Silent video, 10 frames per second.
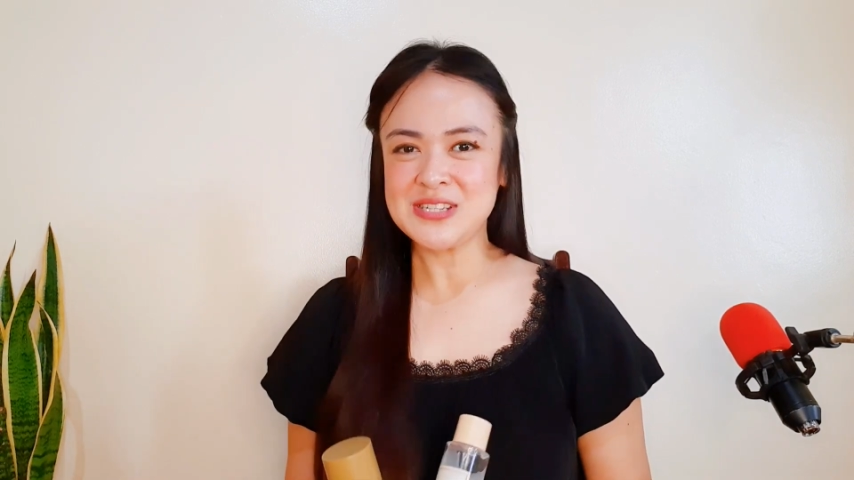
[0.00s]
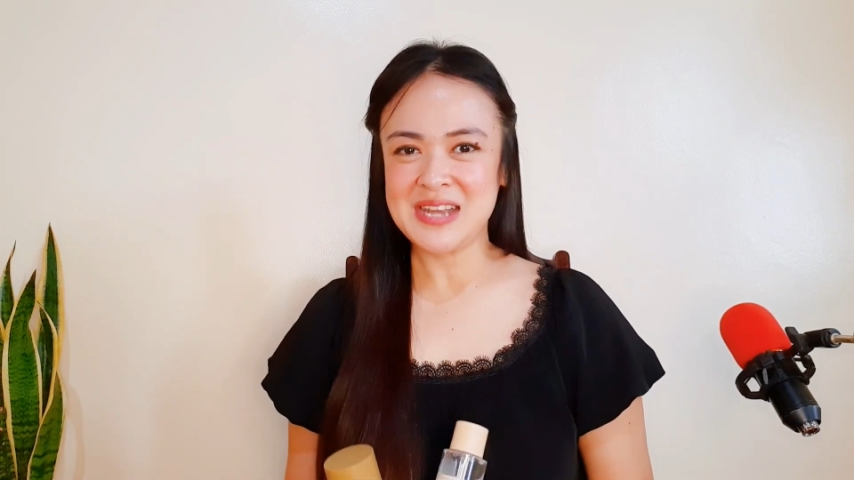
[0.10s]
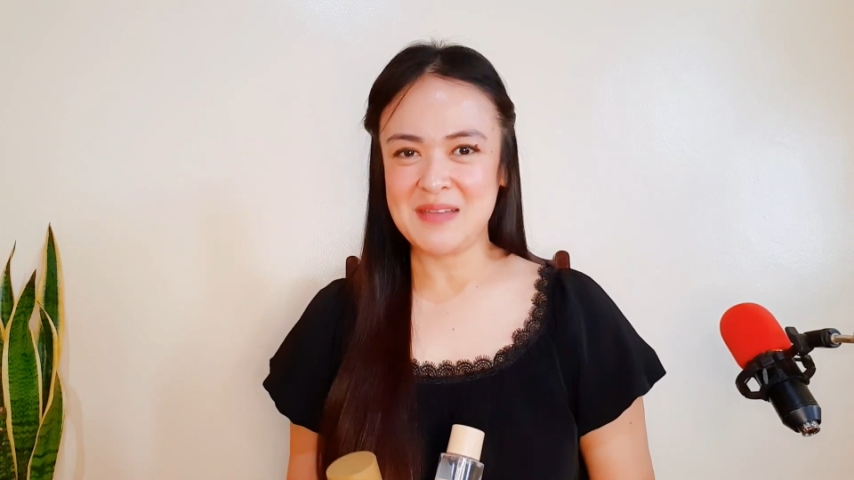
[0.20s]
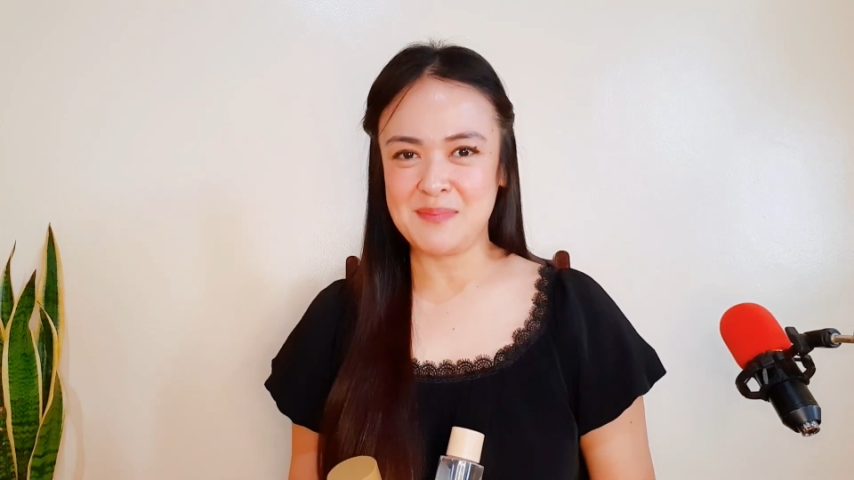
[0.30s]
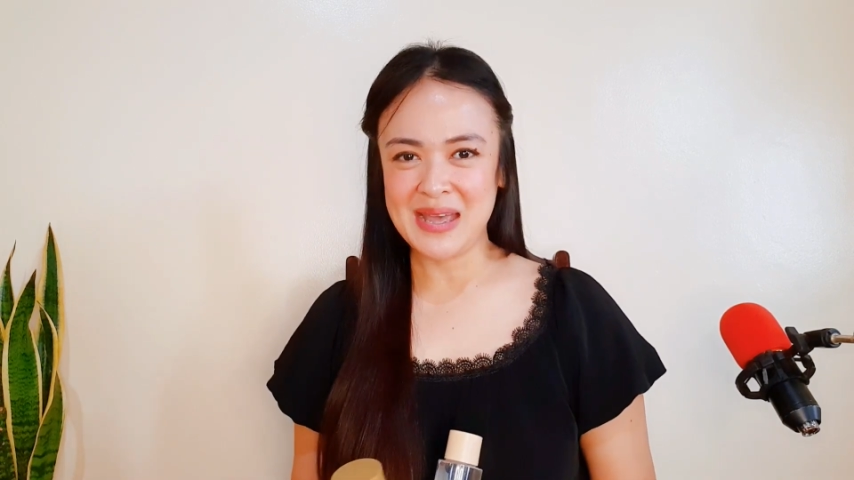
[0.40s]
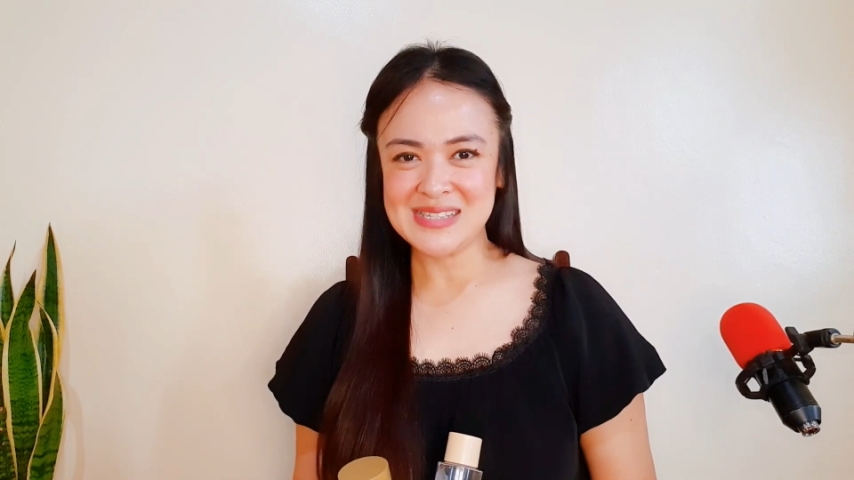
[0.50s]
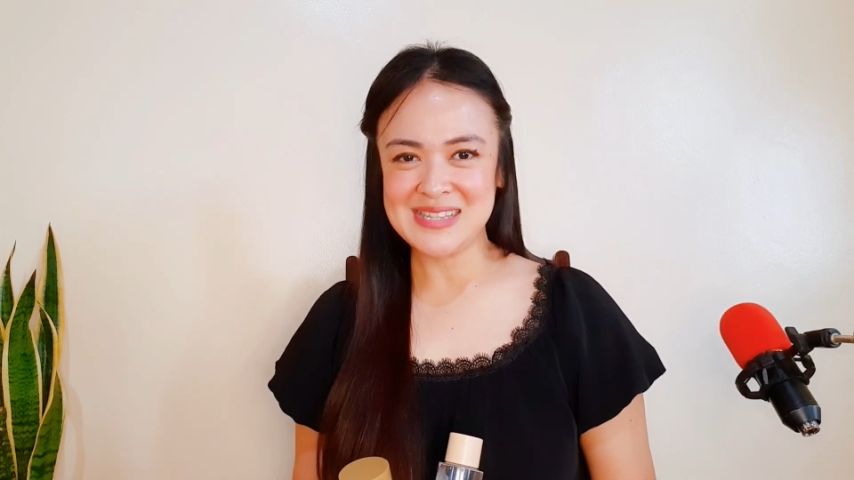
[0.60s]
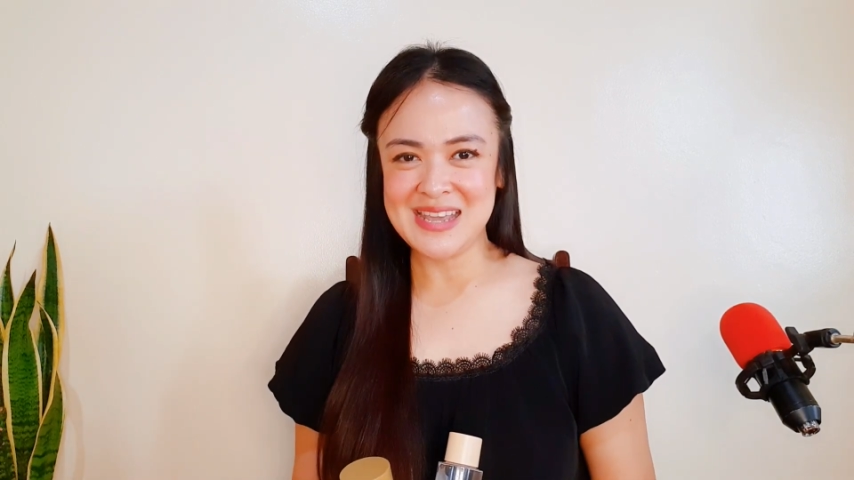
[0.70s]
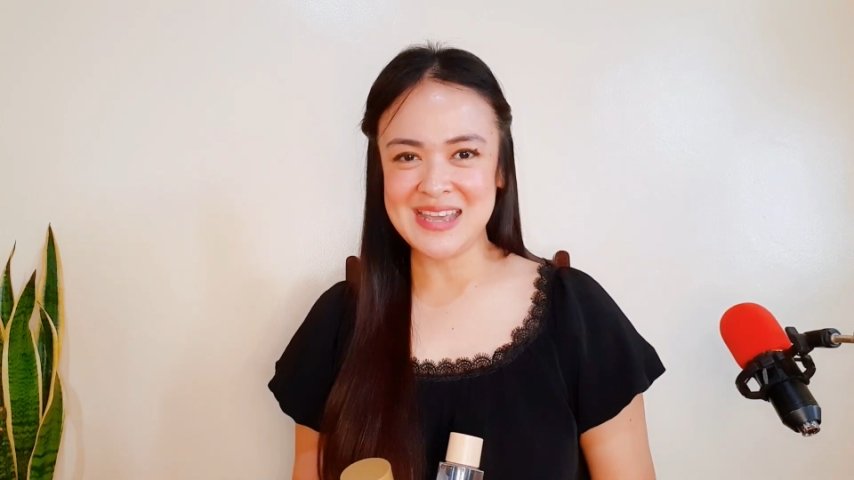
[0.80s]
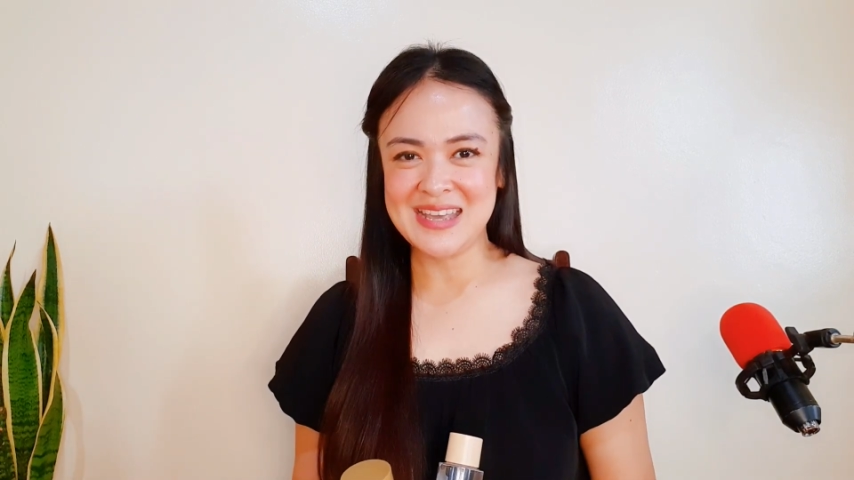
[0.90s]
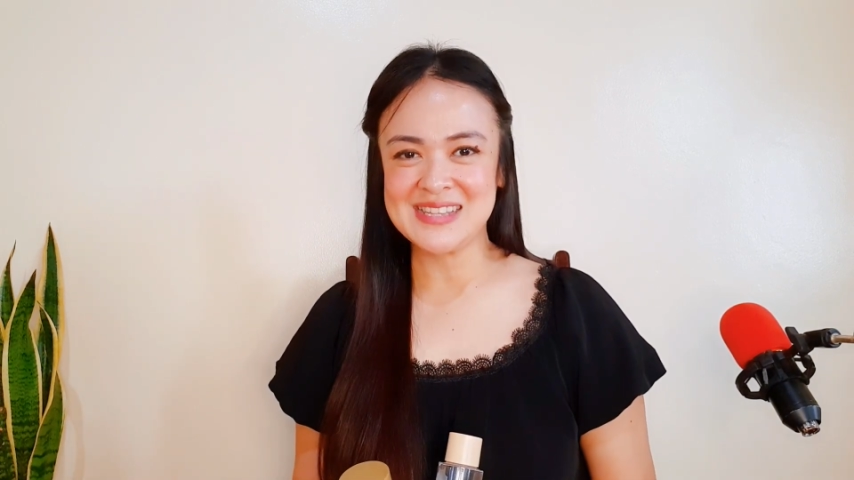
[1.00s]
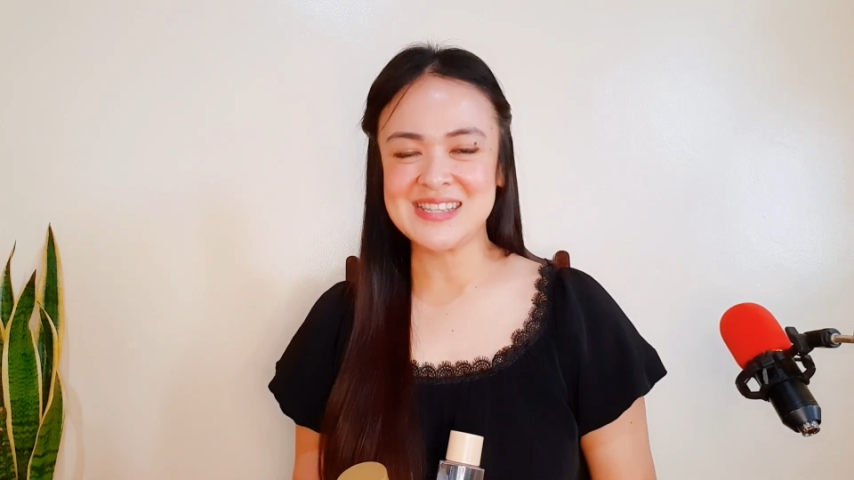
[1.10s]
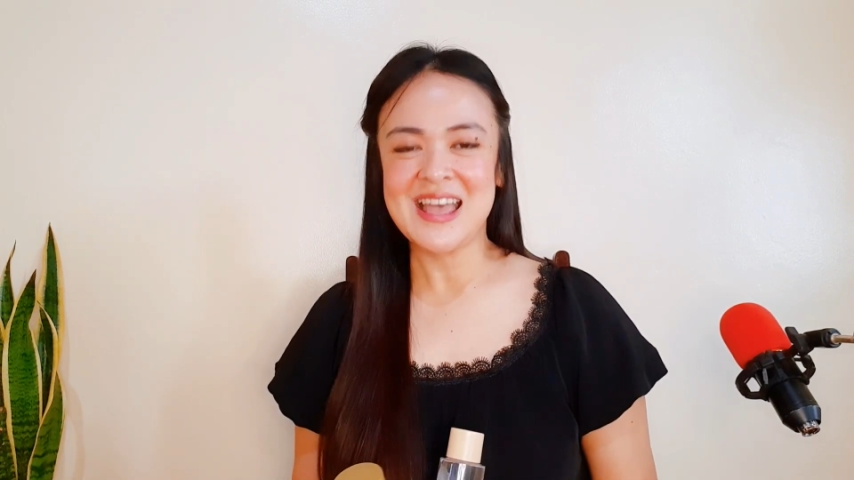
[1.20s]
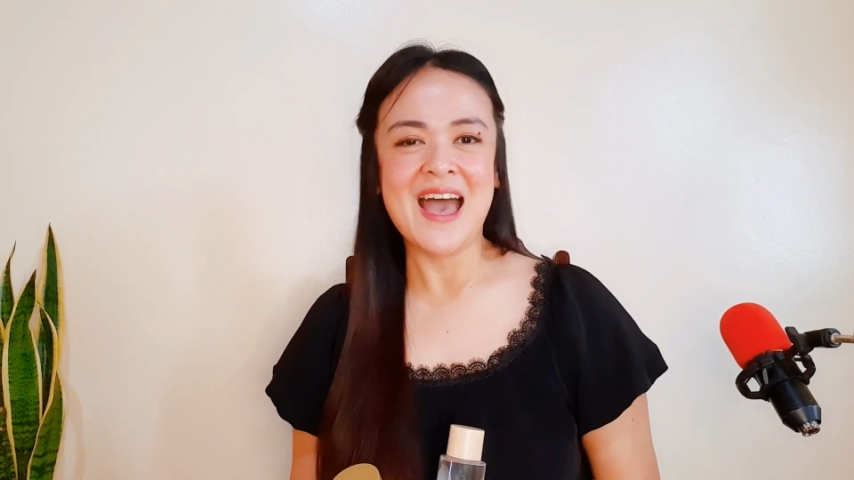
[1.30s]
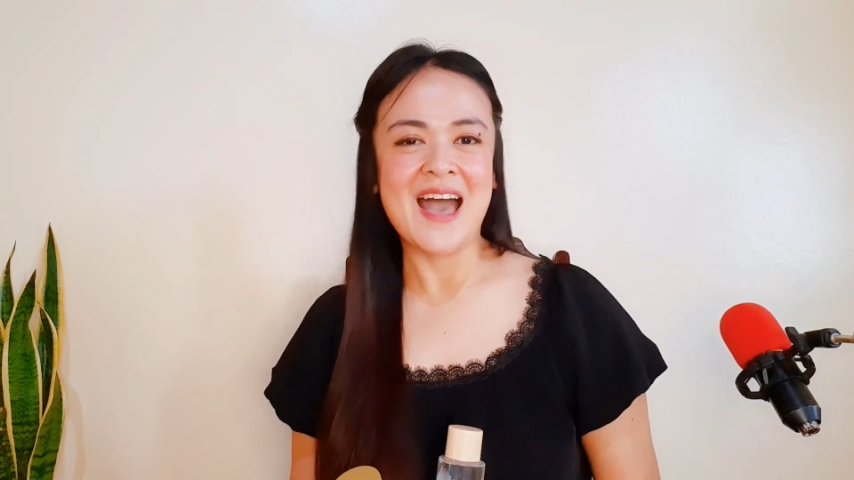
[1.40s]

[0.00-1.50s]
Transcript: today, besties.